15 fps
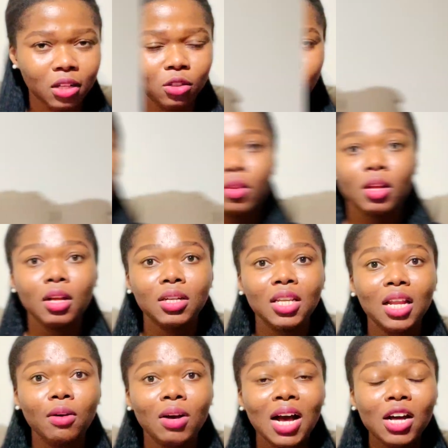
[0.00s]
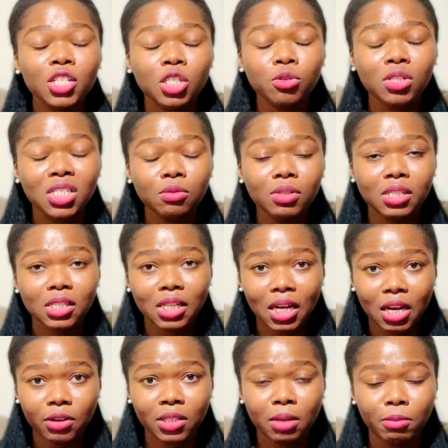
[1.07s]
So now, how do you deal with
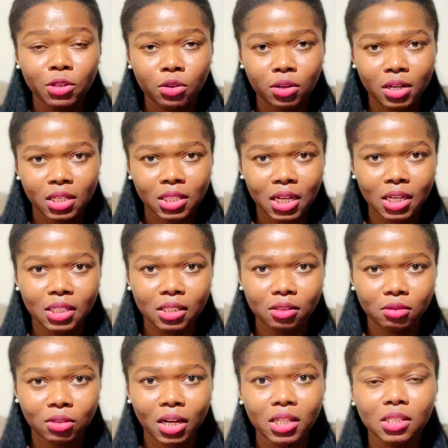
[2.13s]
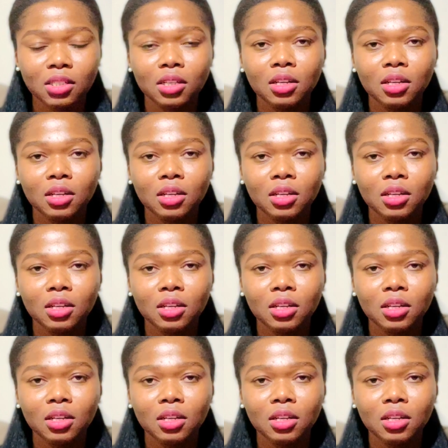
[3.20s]
denials and misunderstanding, right?